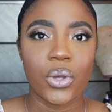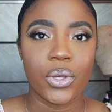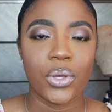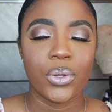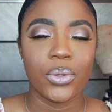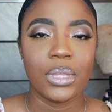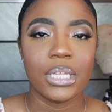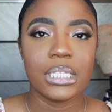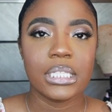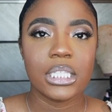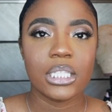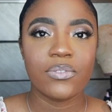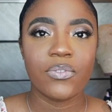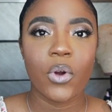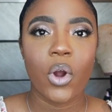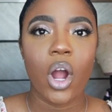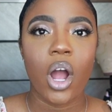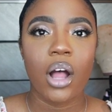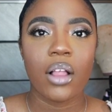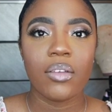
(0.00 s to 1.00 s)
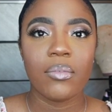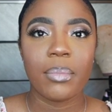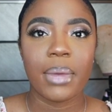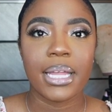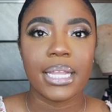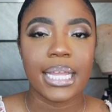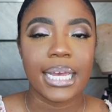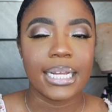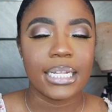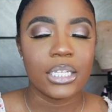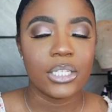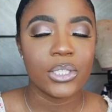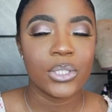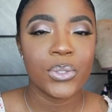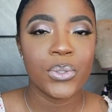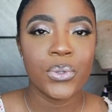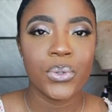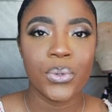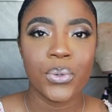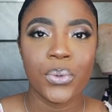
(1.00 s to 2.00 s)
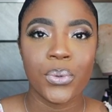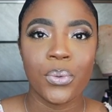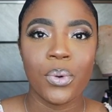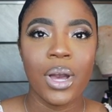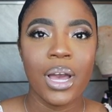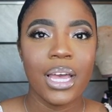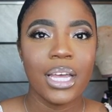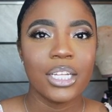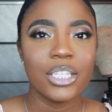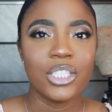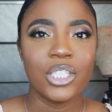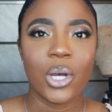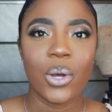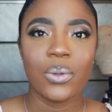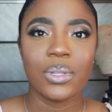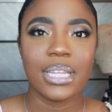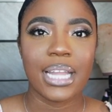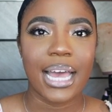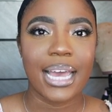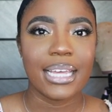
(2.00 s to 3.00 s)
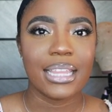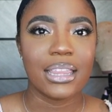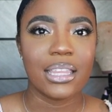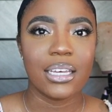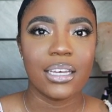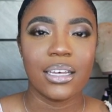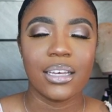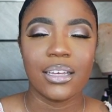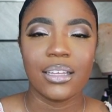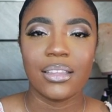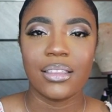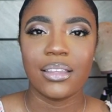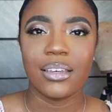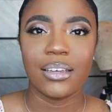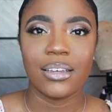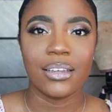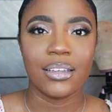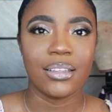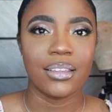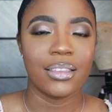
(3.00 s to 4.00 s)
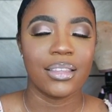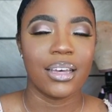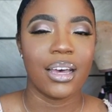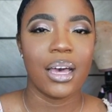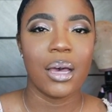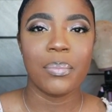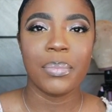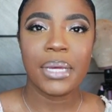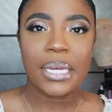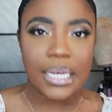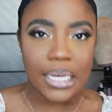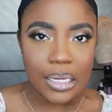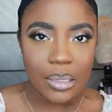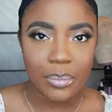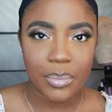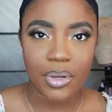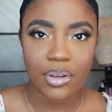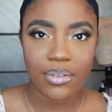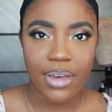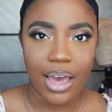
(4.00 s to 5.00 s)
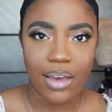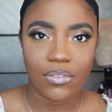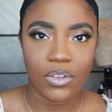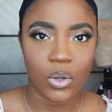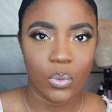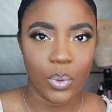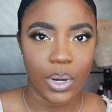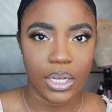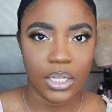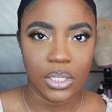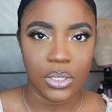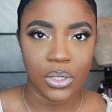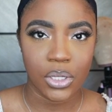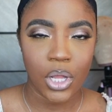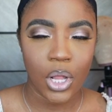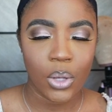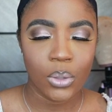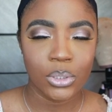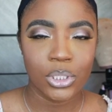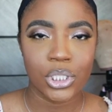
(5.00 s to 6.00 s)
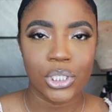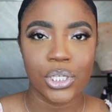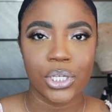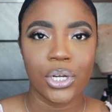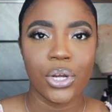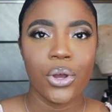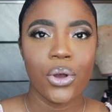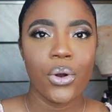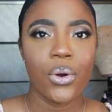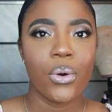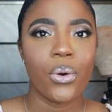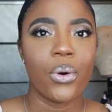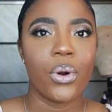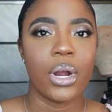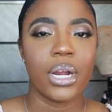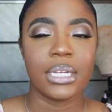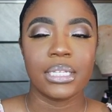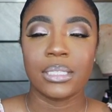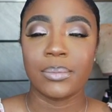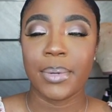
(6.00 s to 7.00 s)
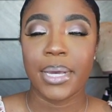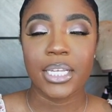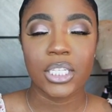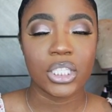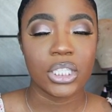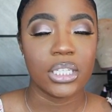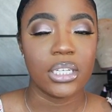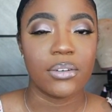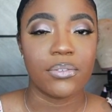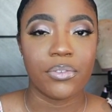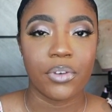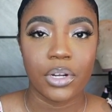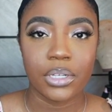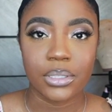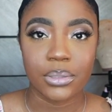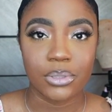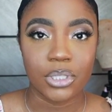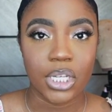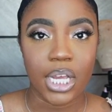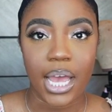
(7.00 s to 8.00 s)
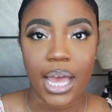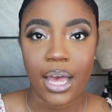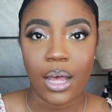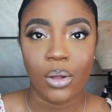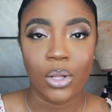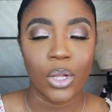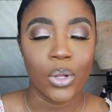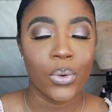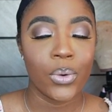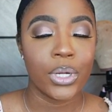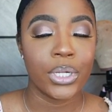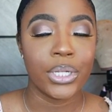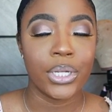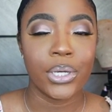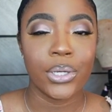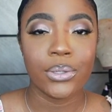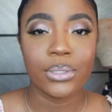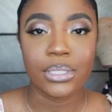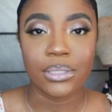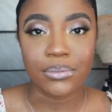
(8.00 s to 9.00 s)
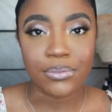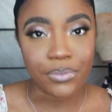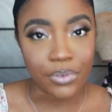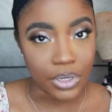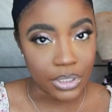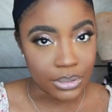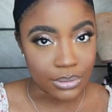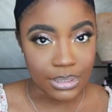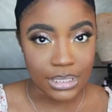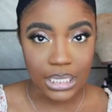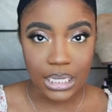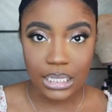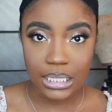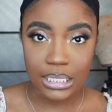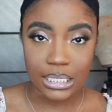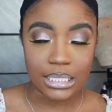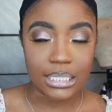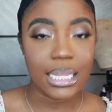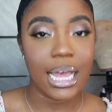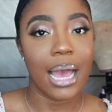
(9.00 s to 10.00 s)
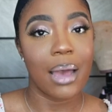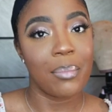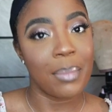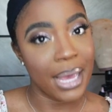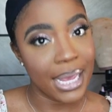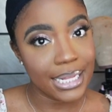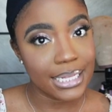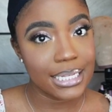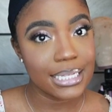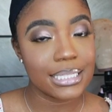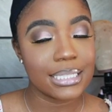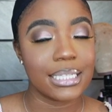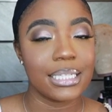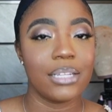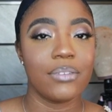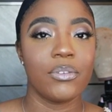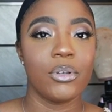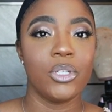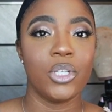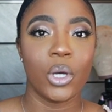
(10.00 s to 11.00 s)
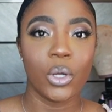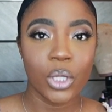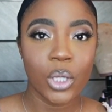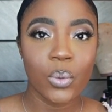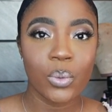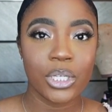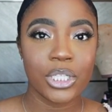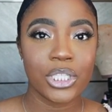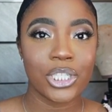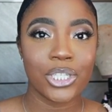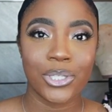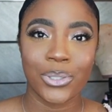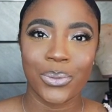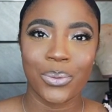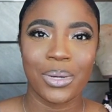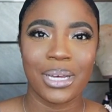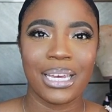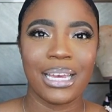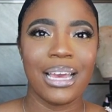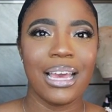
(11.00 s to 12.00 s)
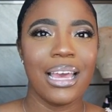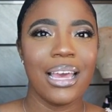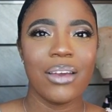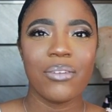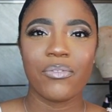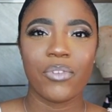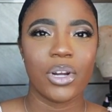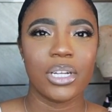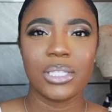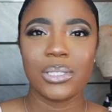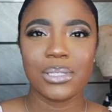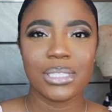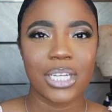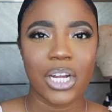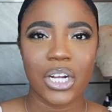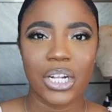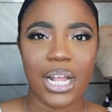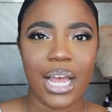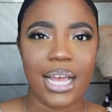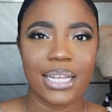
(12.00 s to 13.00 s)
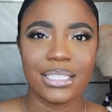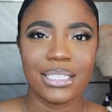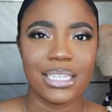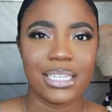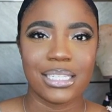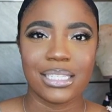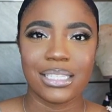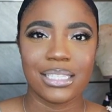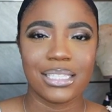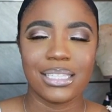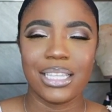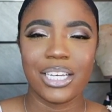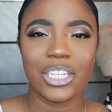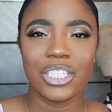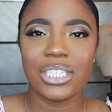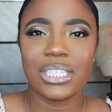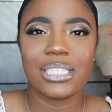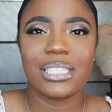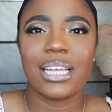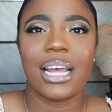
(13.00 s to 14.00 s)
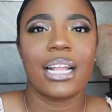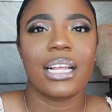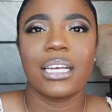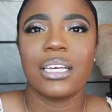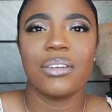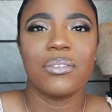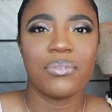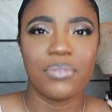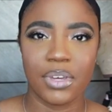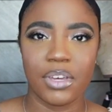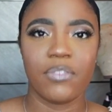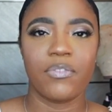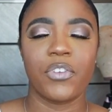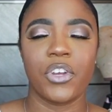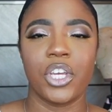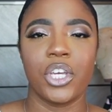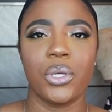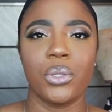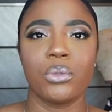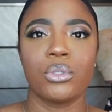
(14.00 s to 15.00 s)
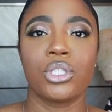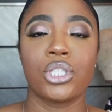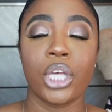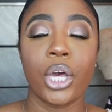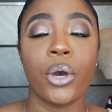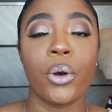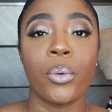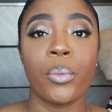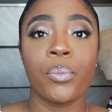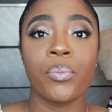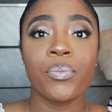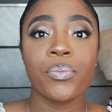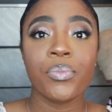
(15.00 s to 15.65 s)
you. This is for all of my ladies who don't like the upkeep of having a regular closure, or especially a frontal child. Lord knows them frontals, honey, is high maintenance, and if you don't know what you're doing, frontals are not just, they're just not a good fit for you. So